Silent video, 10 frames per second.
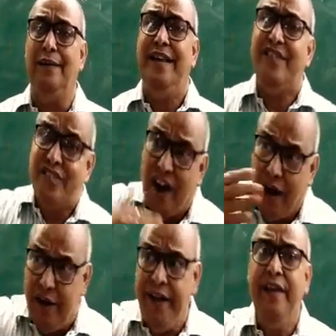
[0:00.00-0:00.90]

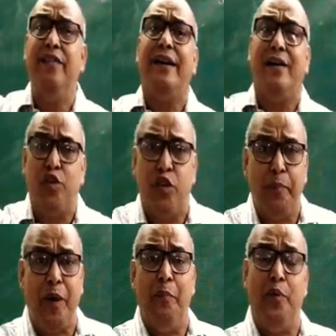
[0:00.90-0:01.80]
discarding the
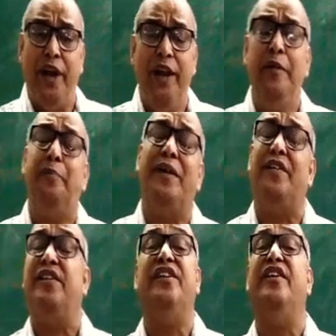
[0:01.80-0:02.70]
corrosive component
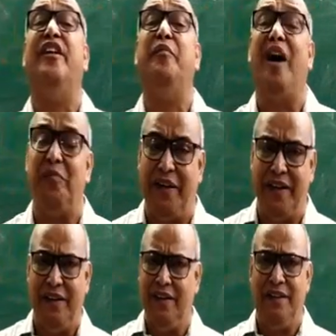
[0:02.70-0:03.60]
present in the environment.
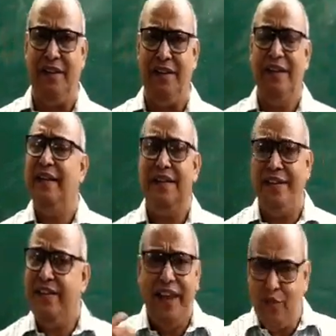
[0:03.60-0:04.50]

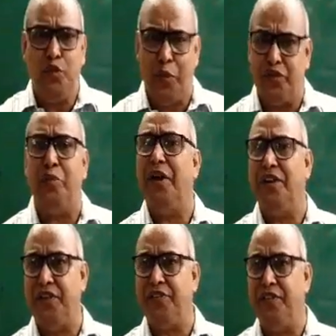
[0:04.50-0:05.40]
These are two
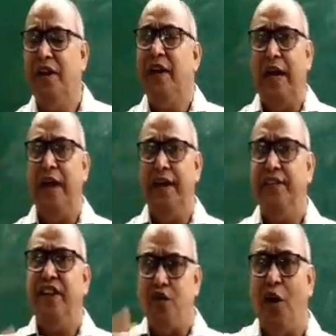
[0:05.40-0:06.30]
possibilities. In
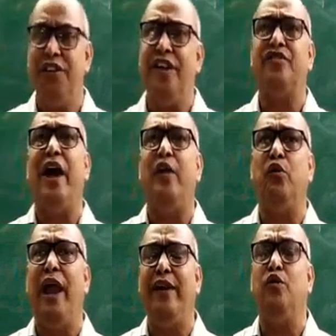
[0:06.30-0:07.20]
this context, I
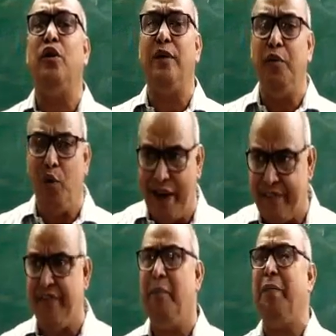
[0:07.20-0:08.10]
would like to give you one
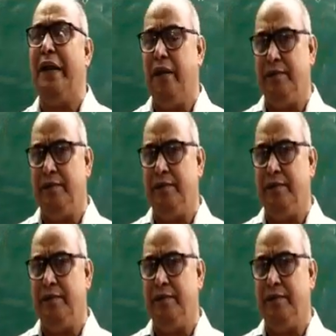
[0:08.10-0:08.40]
example.